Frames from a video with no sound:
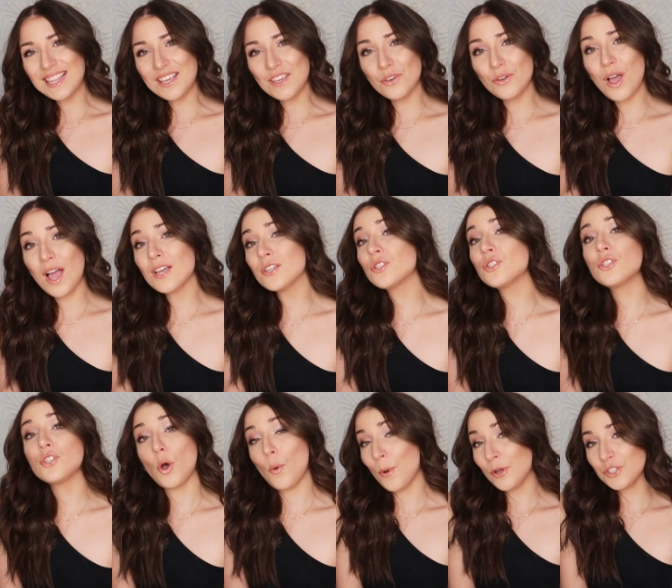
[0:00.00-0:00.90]
Thank you guys
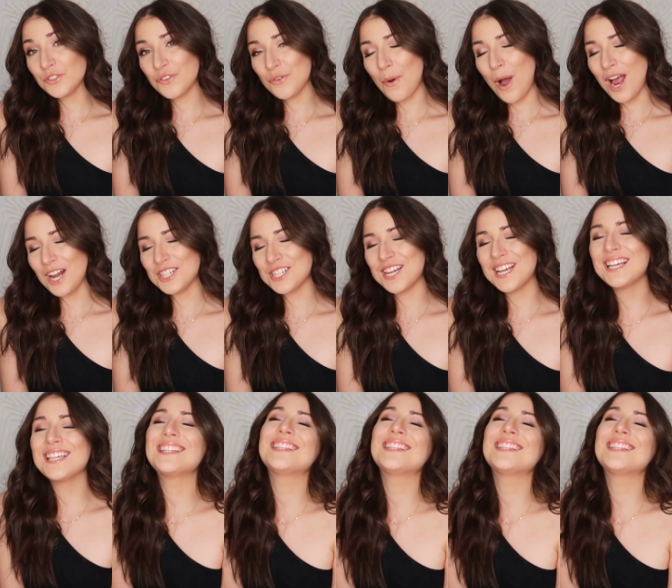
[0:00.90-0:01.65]
so much for watching.